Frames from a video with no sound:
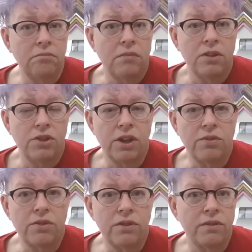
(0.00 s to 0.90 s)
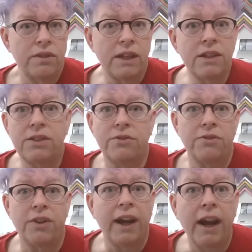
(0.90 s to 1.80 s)
the general
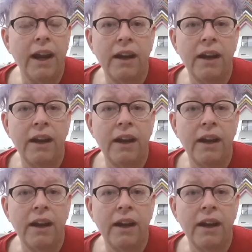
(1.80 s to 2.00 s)
citizenry.